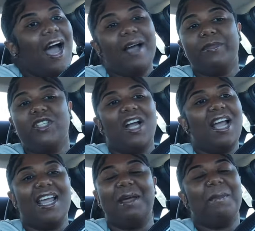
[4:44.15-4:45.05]
I'm
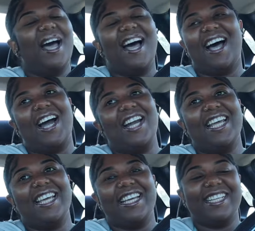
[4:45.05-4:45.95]
trying my
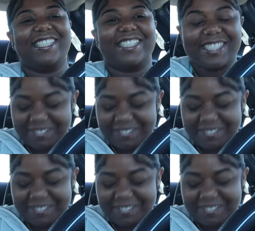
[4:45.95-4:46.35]
hardest.